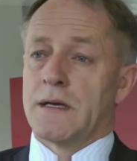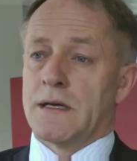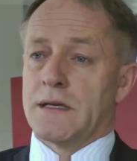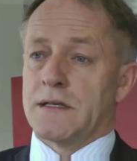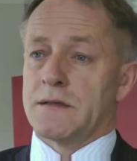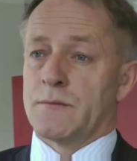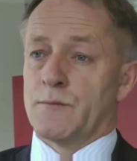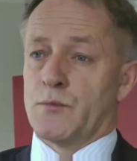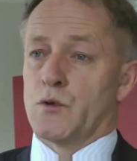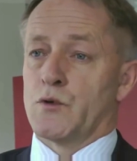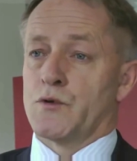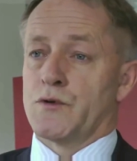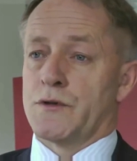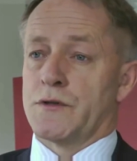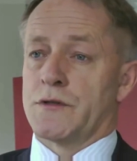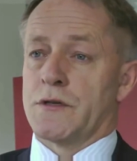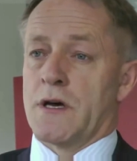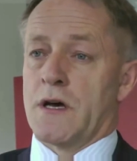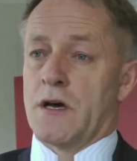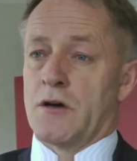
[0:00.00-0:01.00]
It's
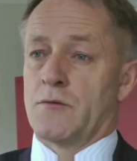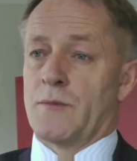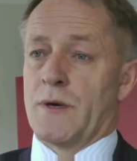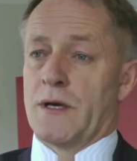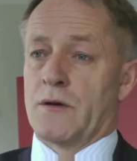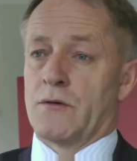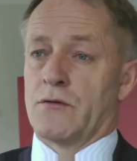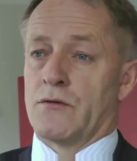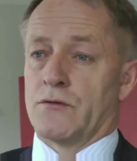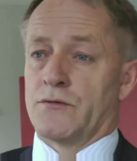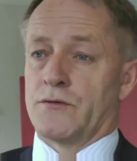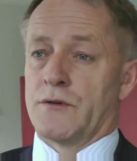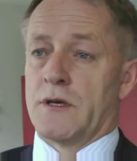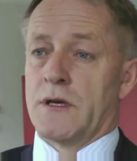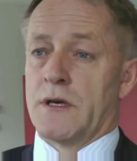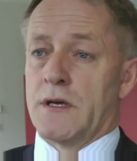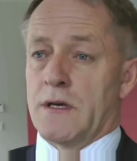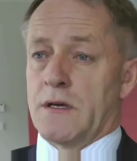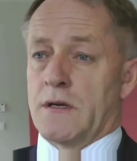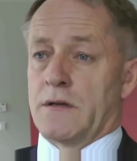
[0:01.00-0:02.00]
important to home in on
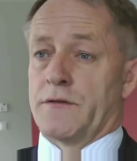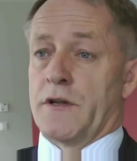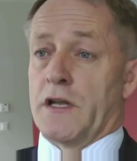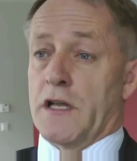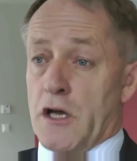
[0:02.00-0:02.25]
the